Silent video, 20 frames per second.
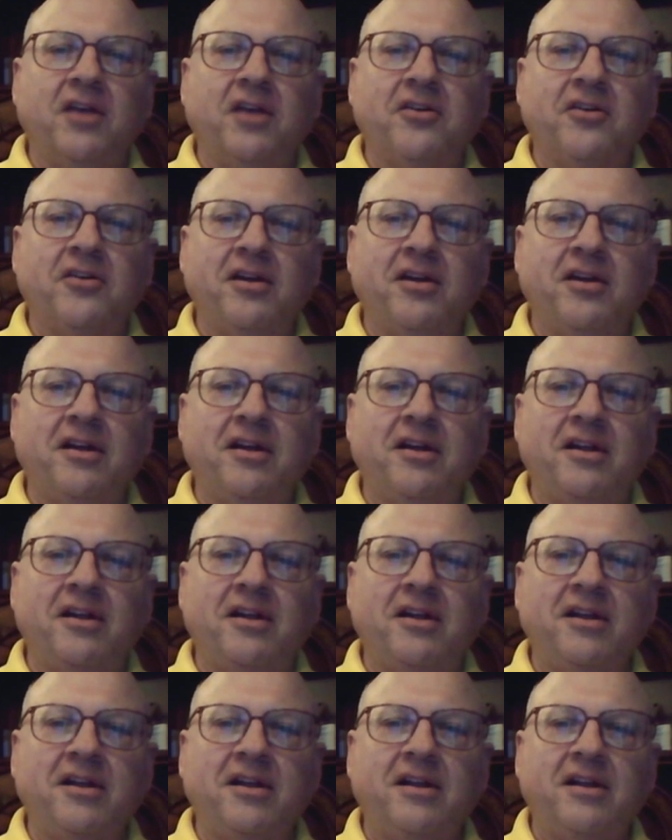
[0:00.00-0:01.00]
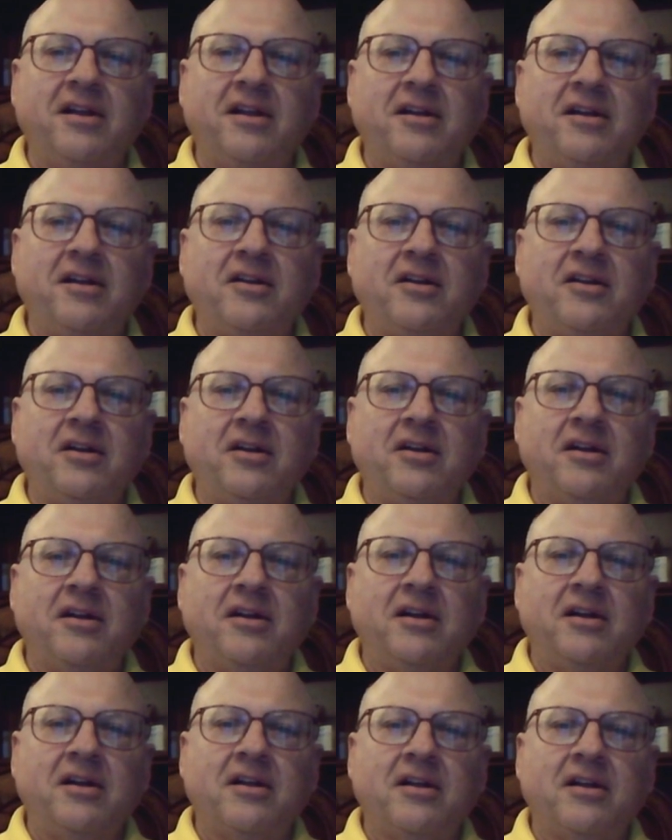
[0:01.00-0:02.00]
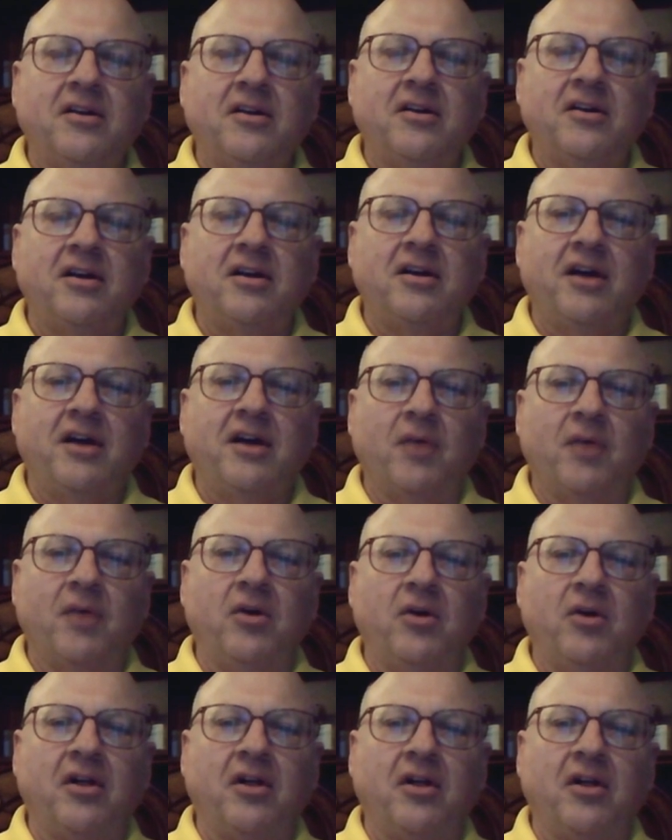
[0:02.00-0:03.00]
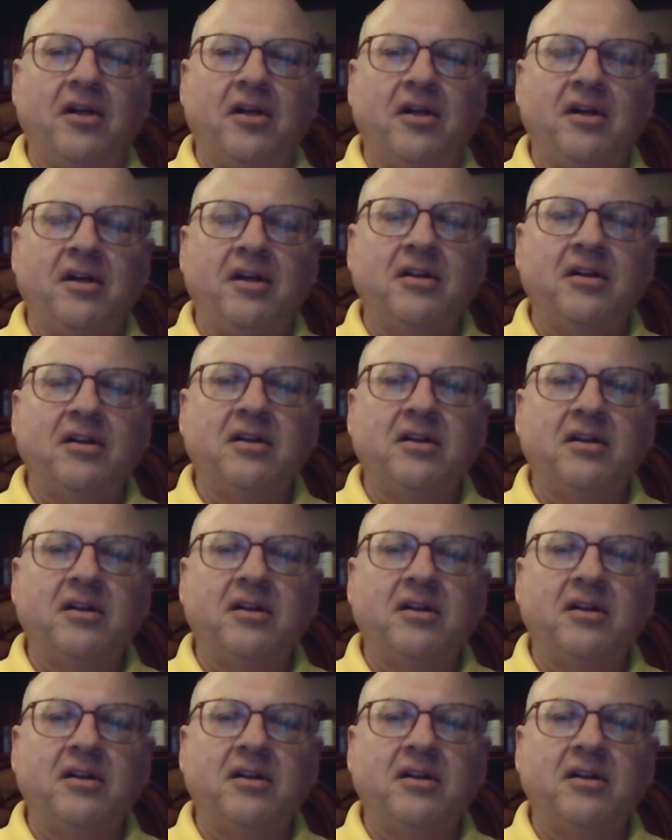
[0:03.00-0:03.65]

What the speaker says: Yeah, send us some pictures when you do. Hey, listen, we got a couple minutes to